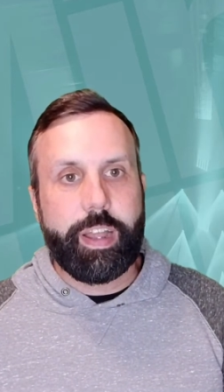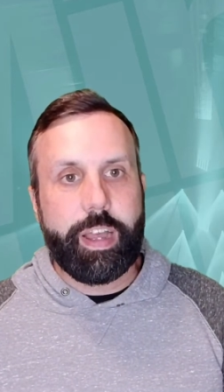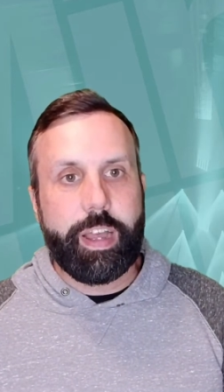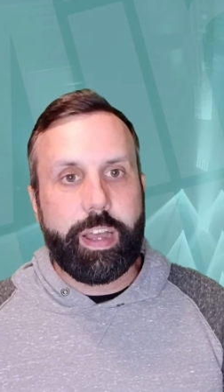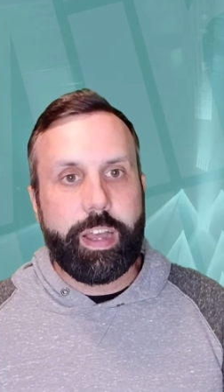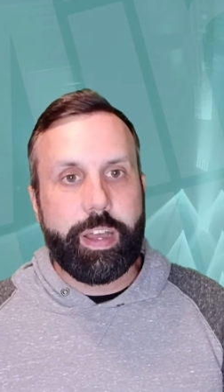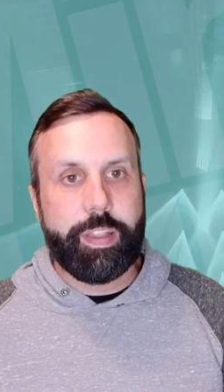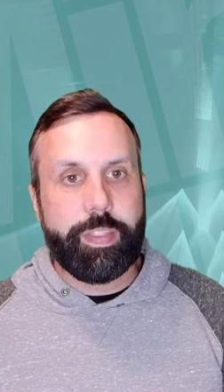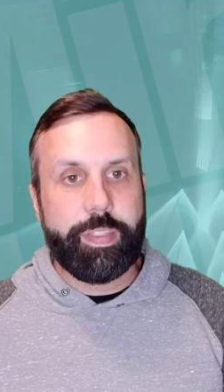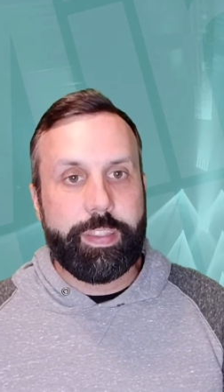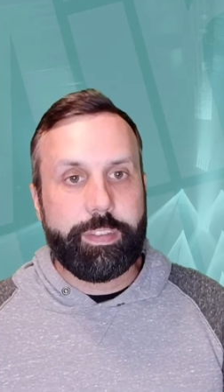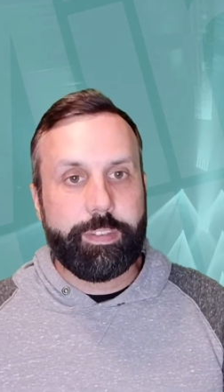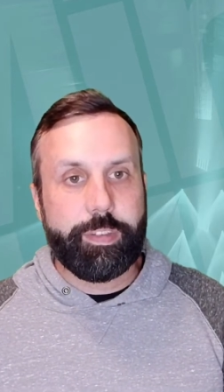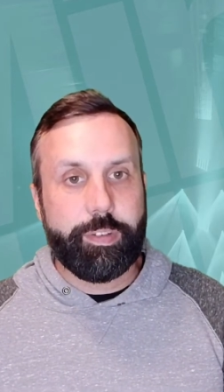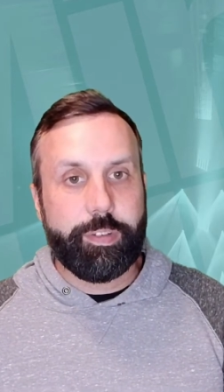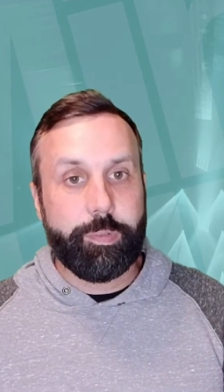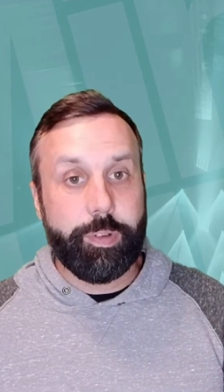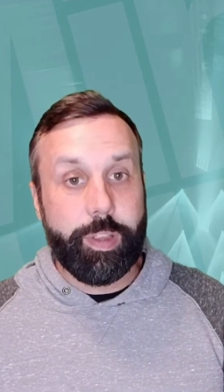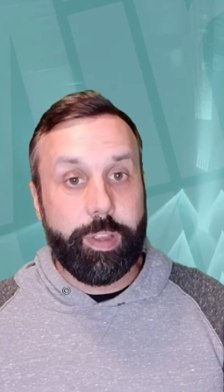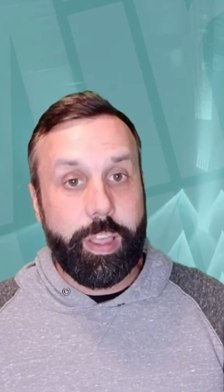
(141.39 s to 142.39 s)
And this
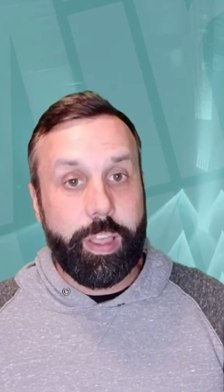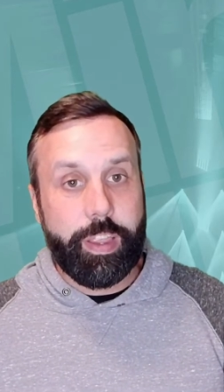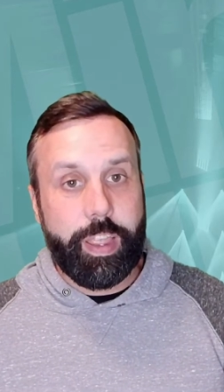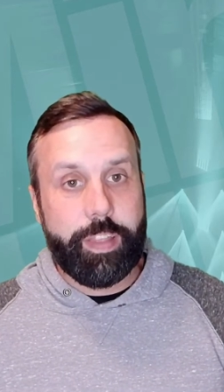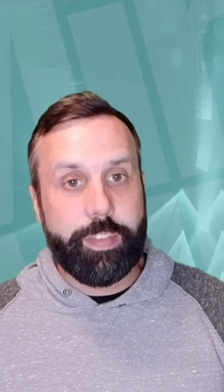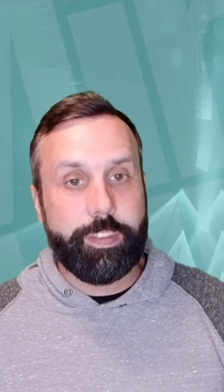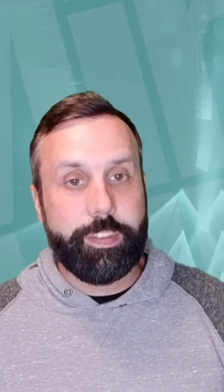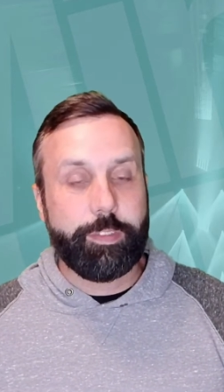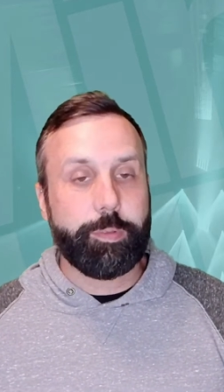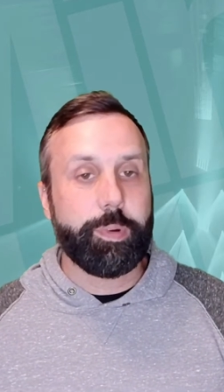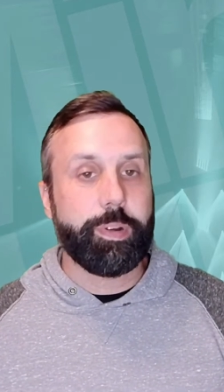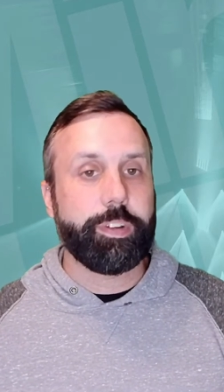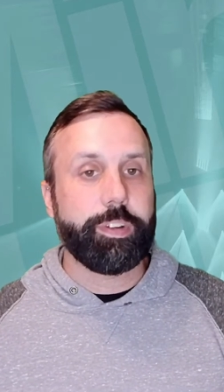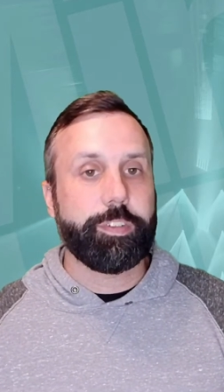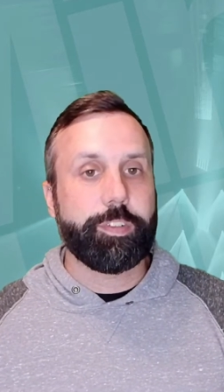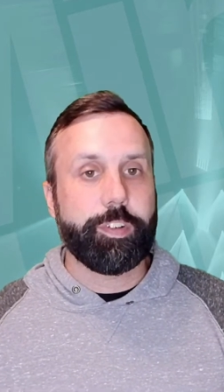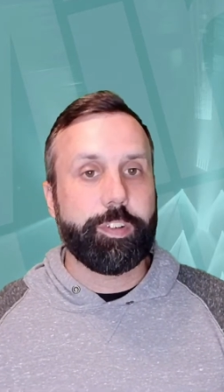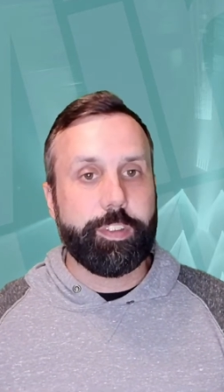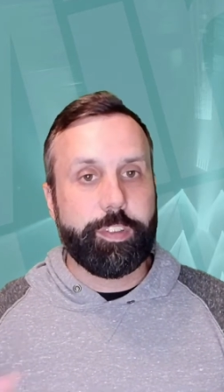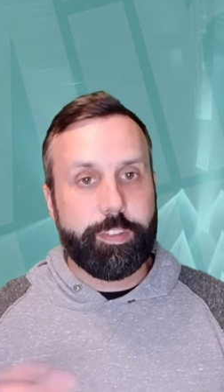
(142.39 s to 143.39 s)
works
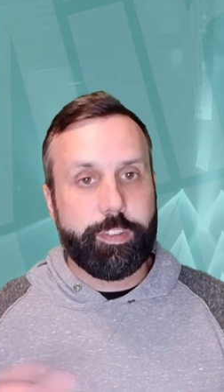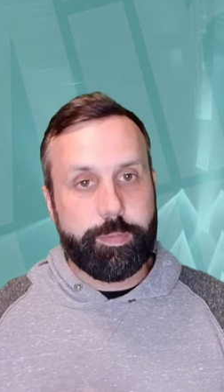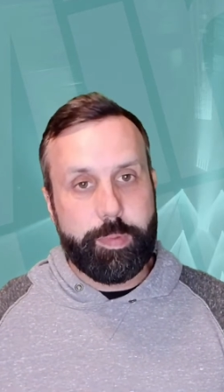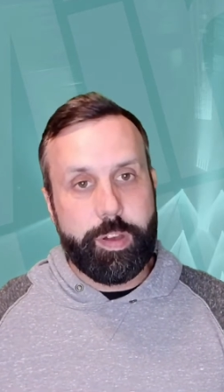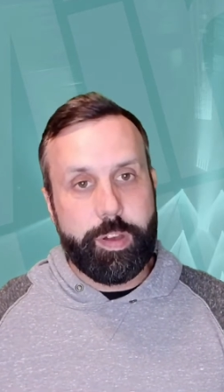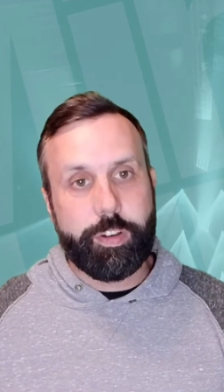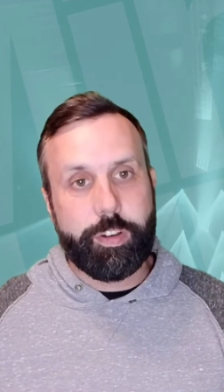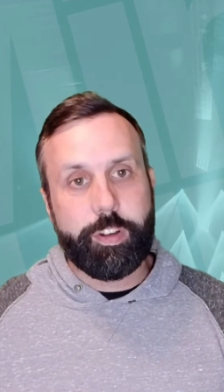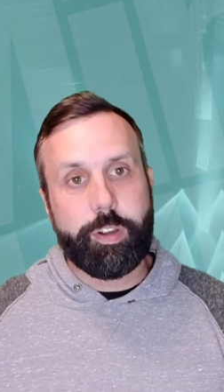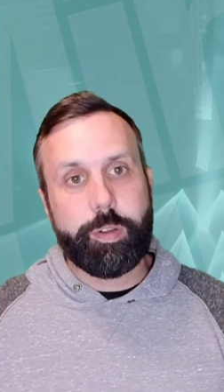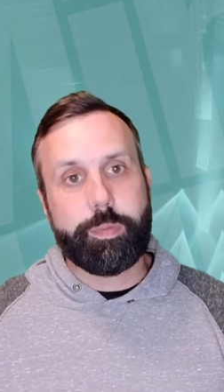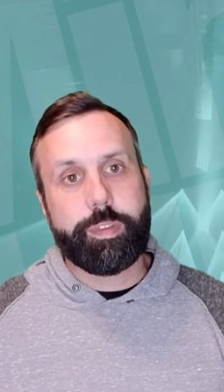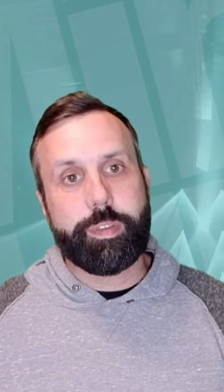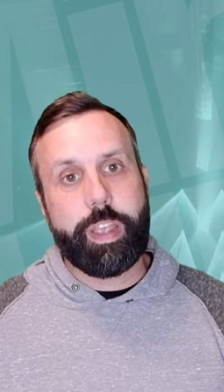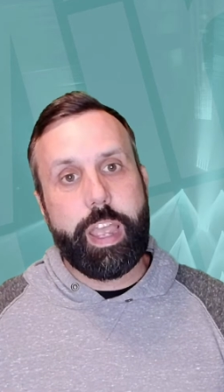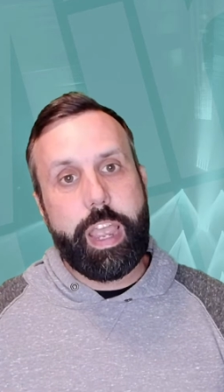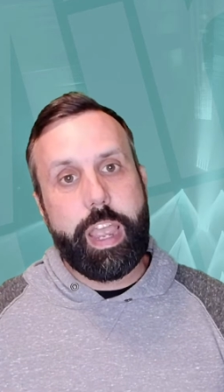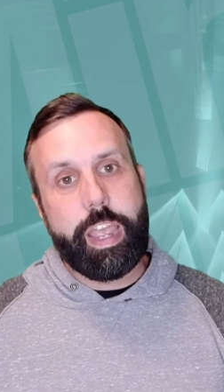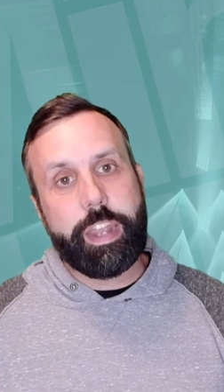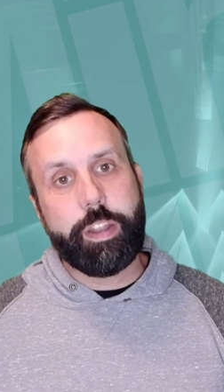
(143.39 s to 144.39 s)
for the small groups
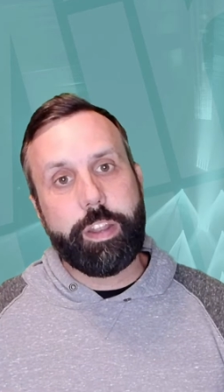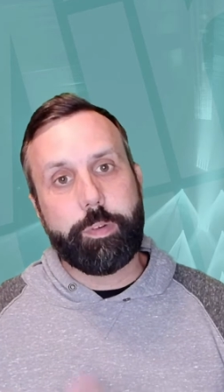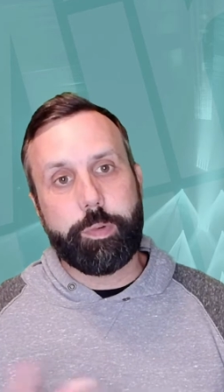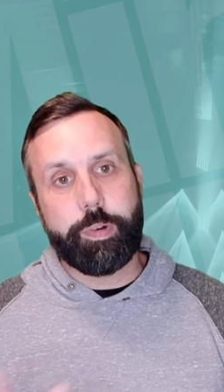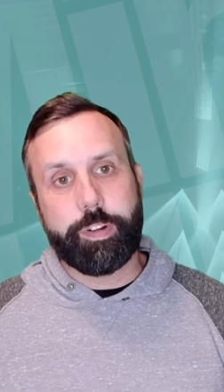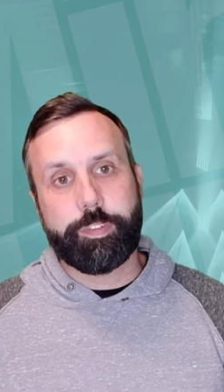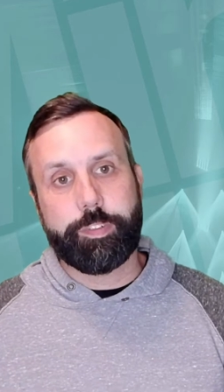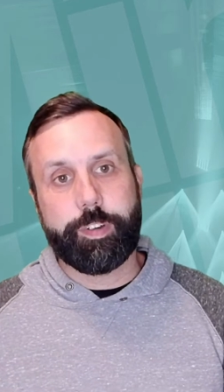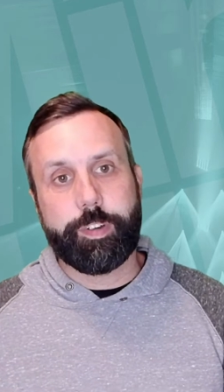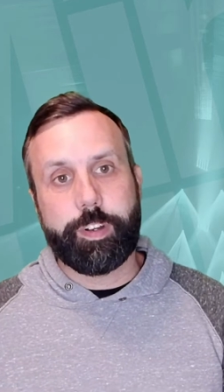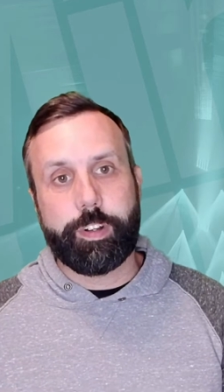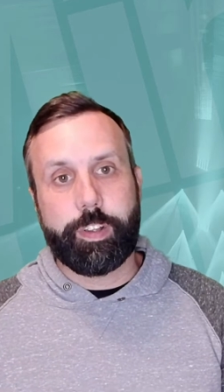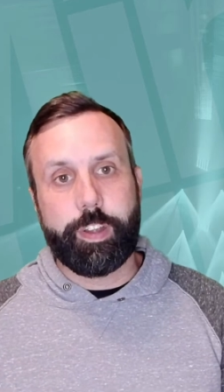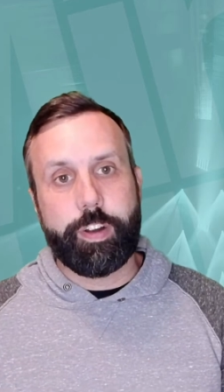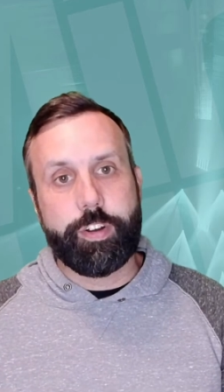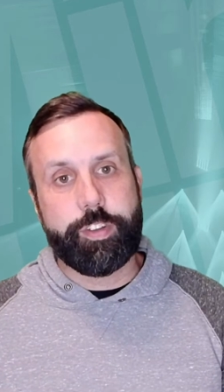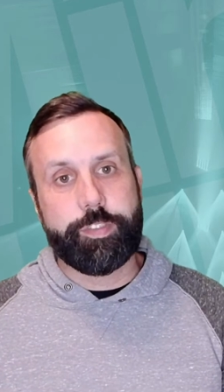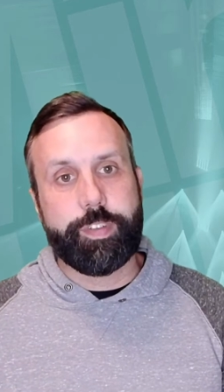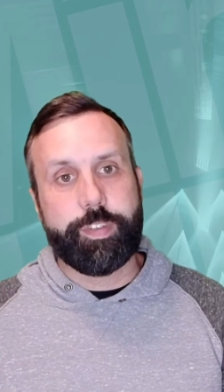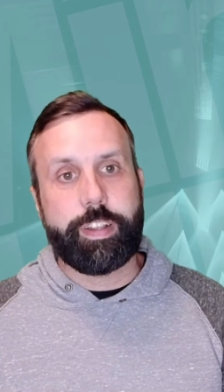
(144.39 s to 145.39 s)
and it works for your
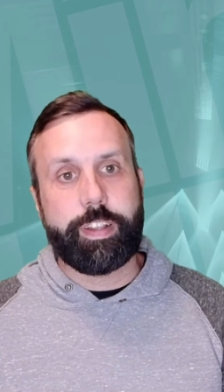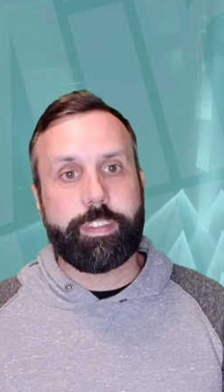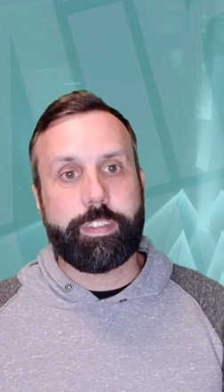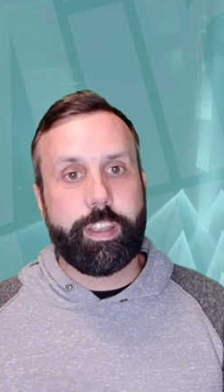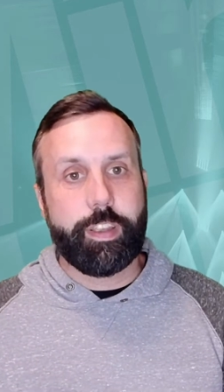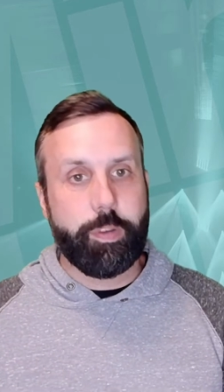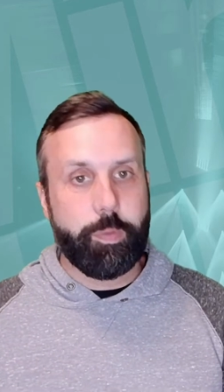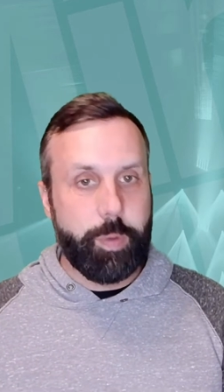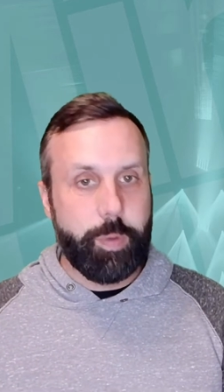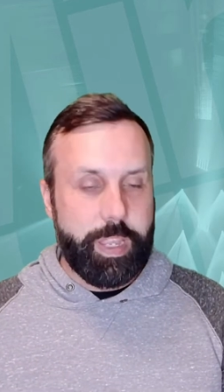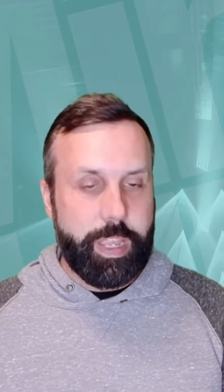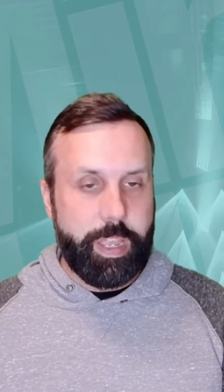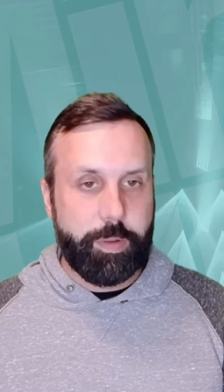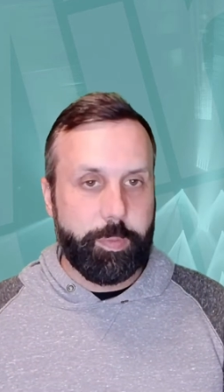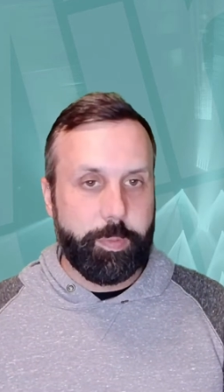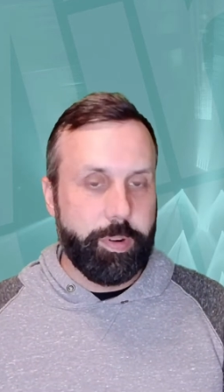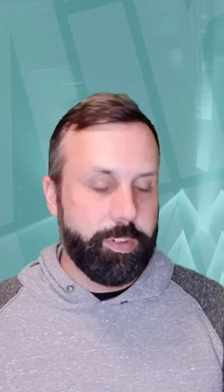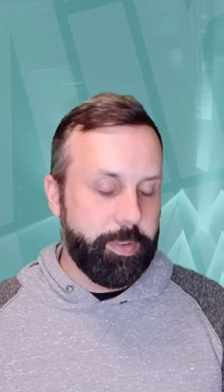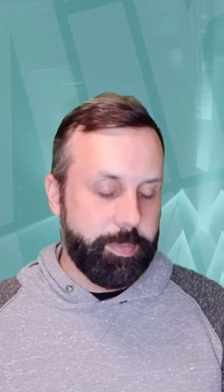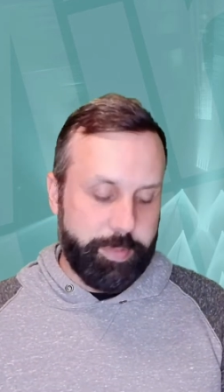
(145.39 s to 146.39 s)
large events like weekend
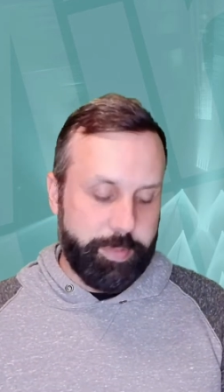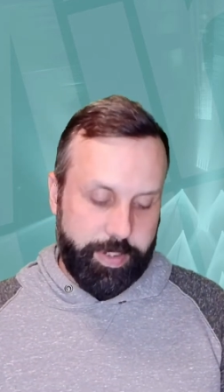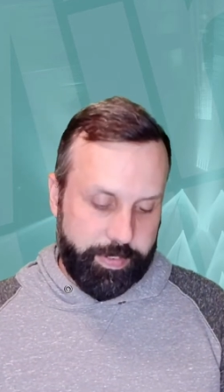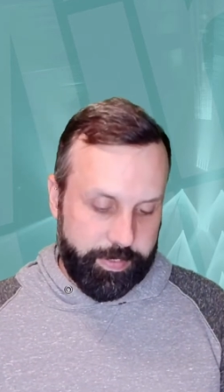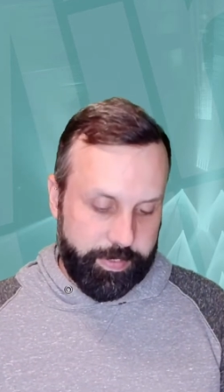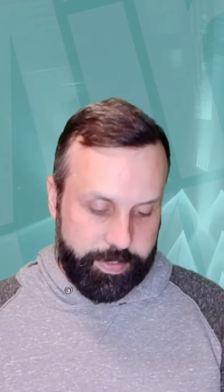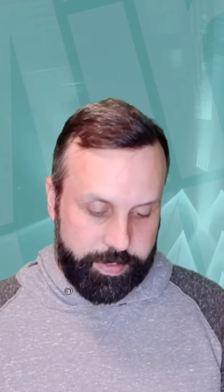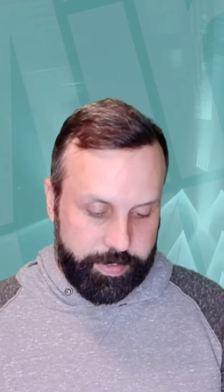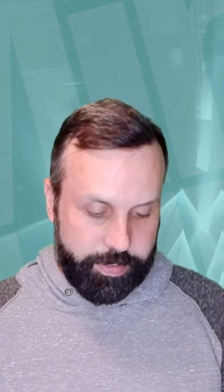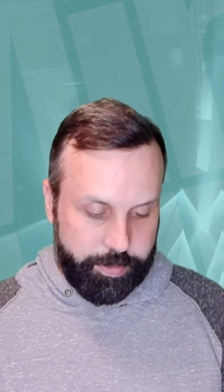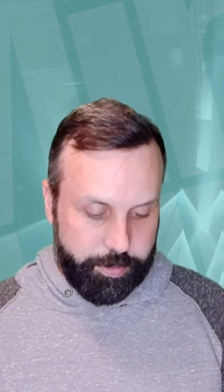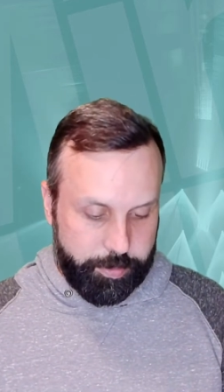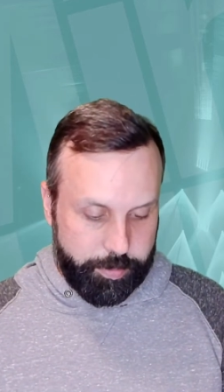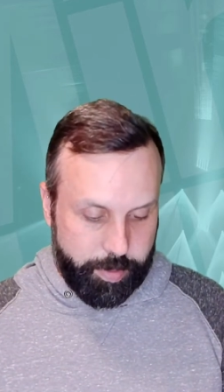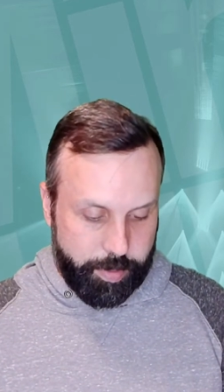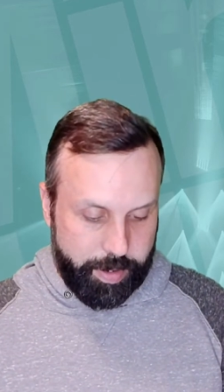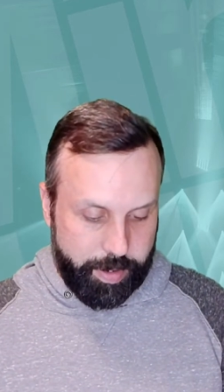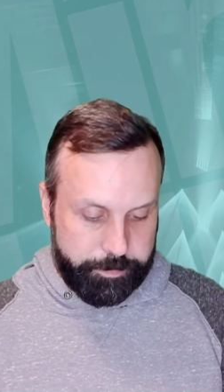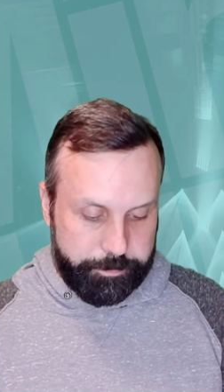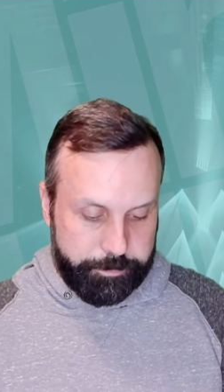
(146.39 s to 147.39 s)
worship services as well.